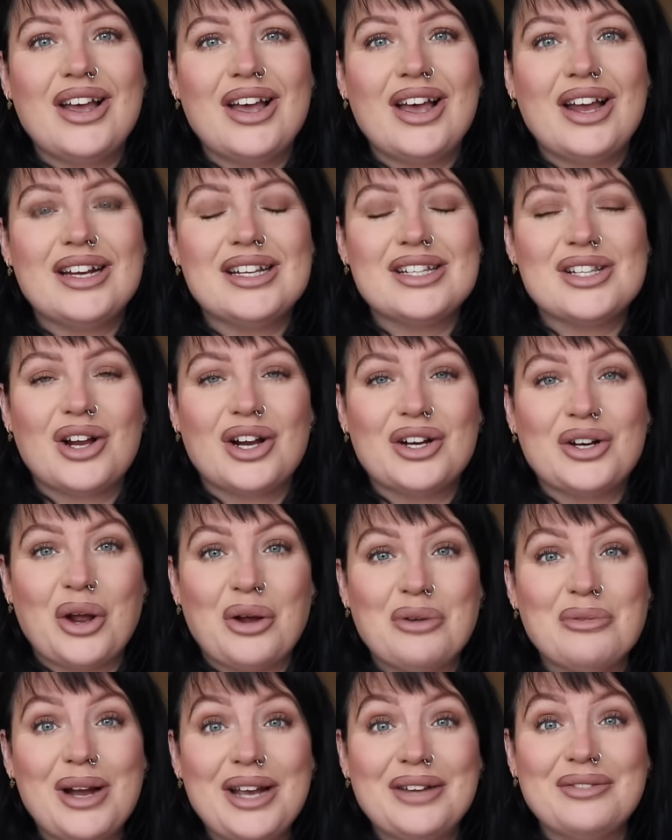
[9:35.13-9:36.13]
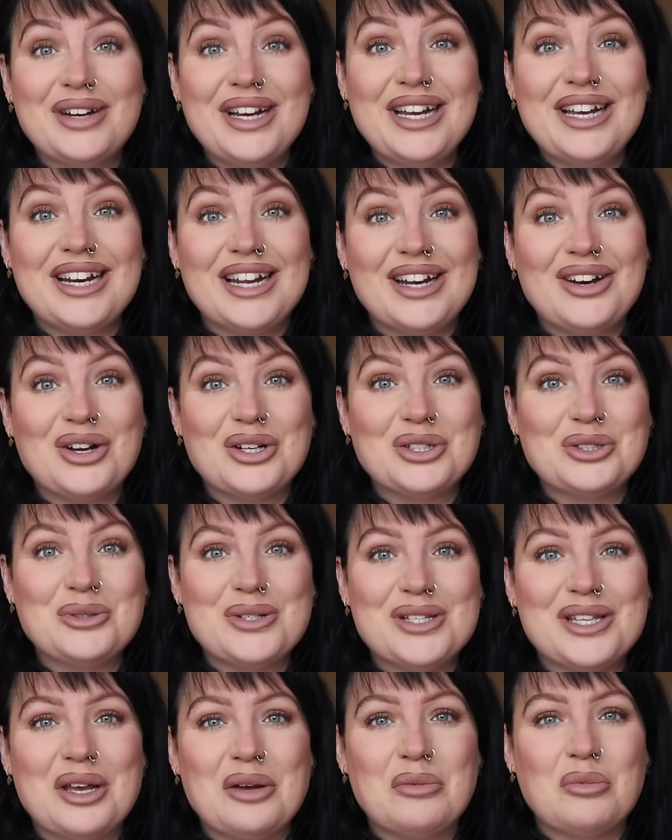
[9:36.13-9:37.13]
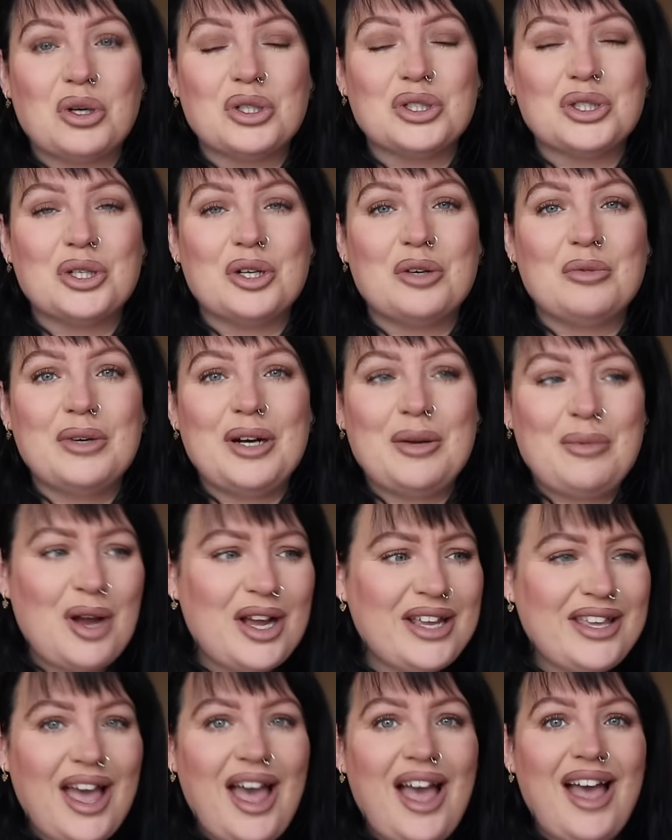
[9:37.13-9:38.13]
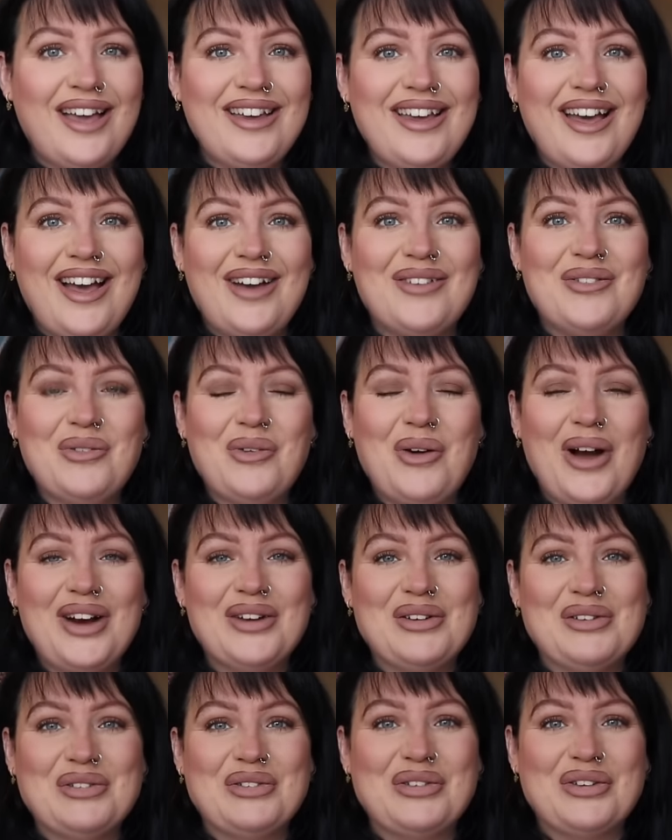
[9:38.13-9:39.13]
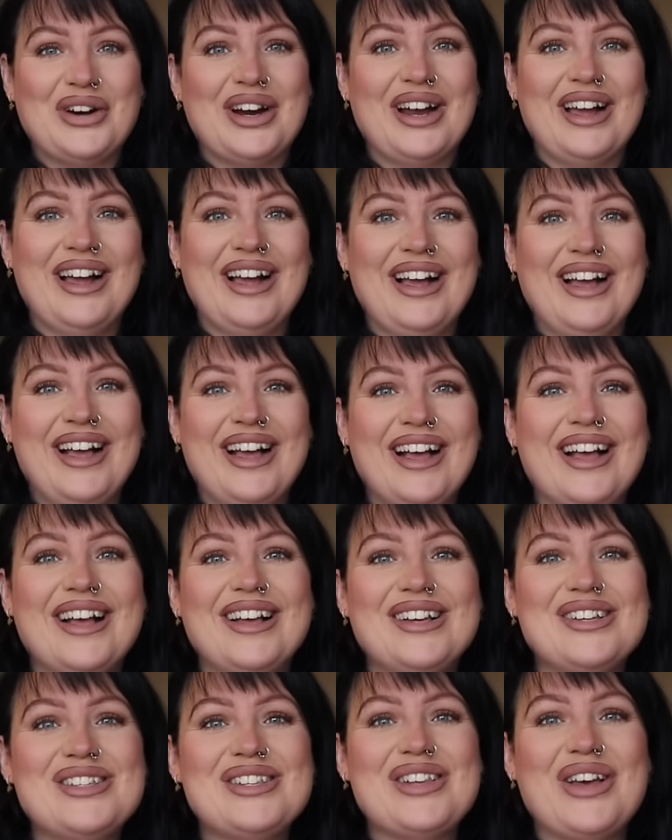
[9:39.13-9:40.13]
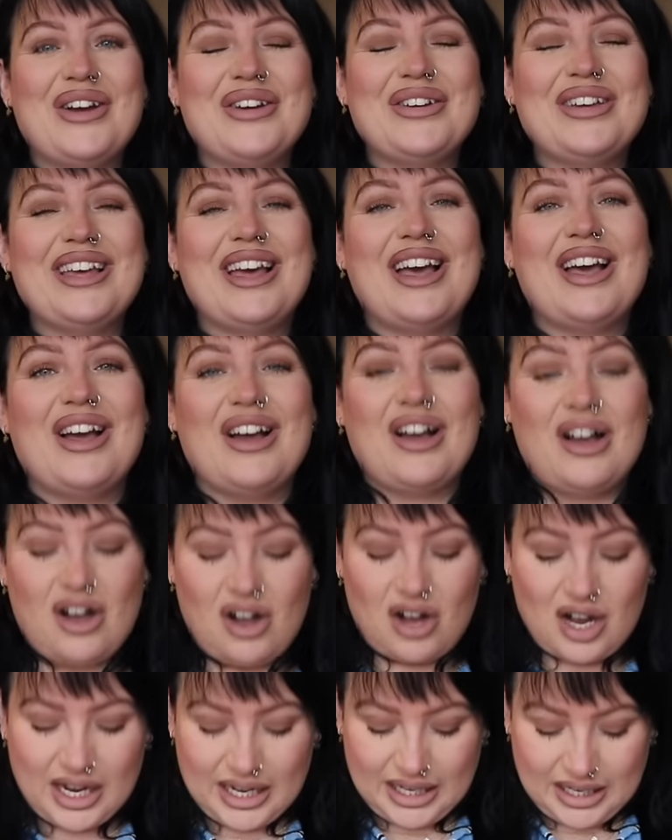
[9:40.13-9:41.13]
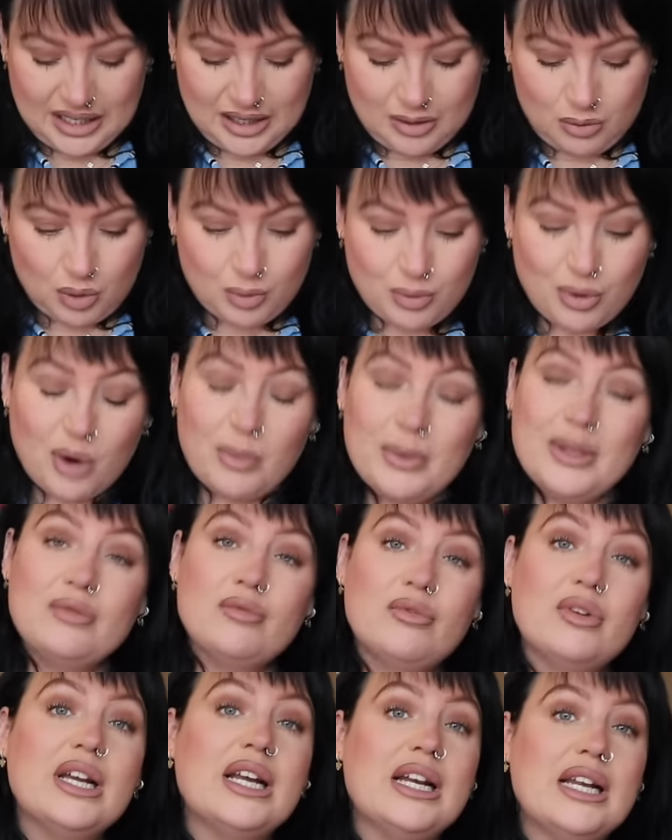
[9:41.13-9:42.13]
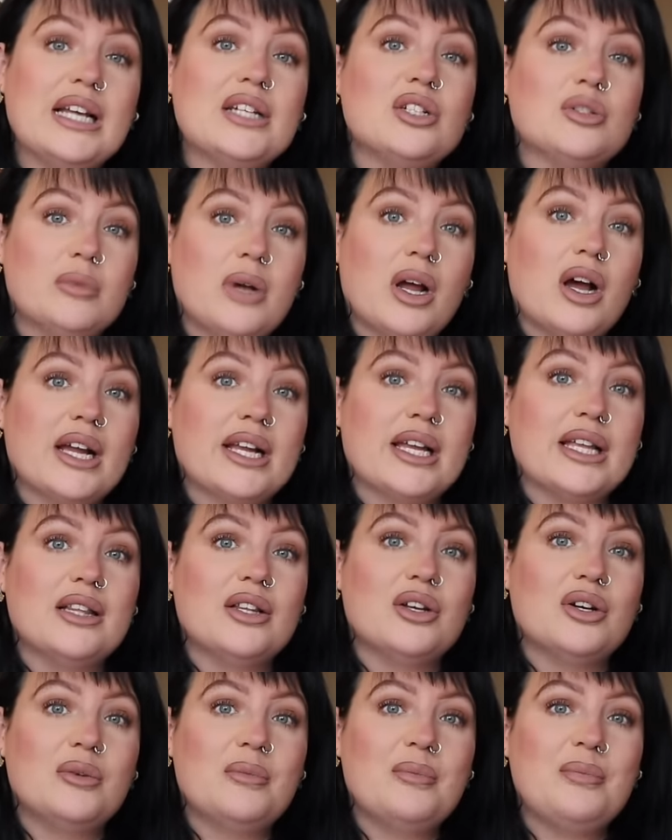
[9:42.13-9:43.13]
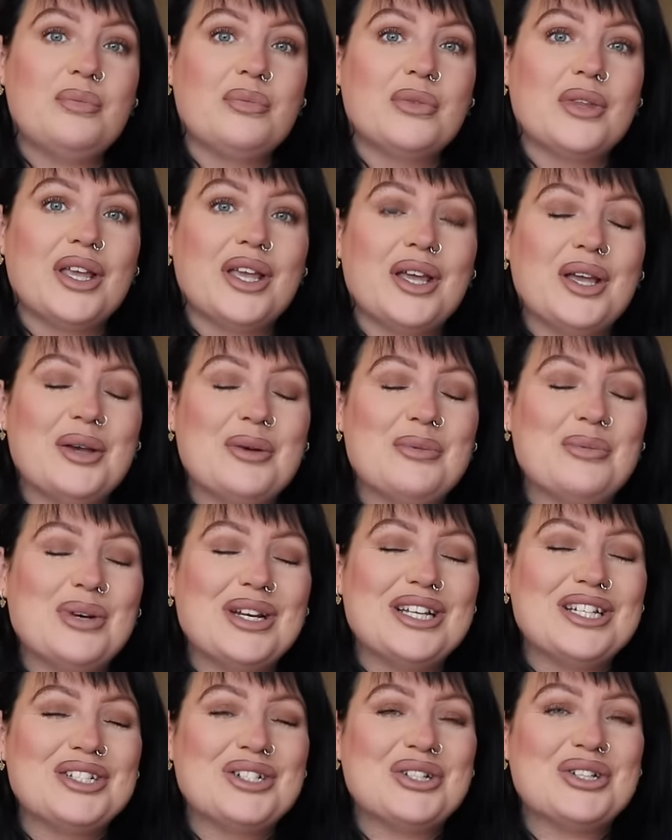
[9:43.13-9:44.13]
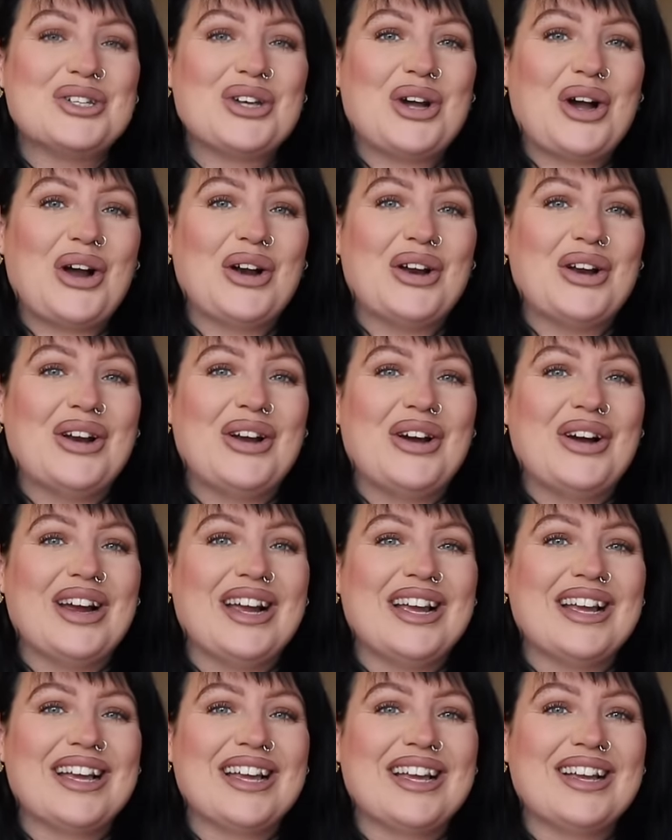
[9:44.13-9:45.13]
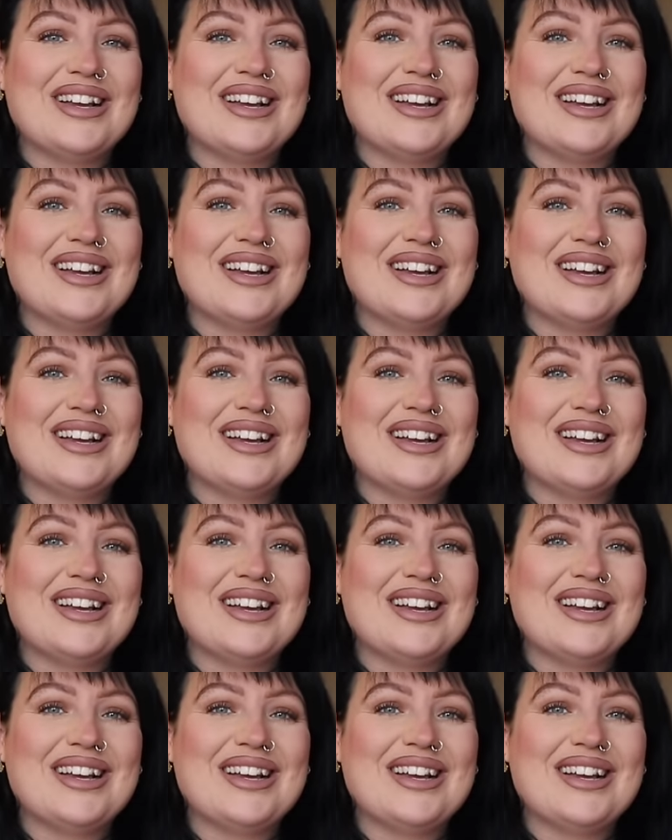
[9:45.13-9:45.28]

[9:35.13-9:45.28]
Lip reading: And he's like, no way, really? Like, should we sit and watch them? And I'm like, yeah, I'm well up for it. So yeah, I will probably really end up liking them, but it's just kind of like,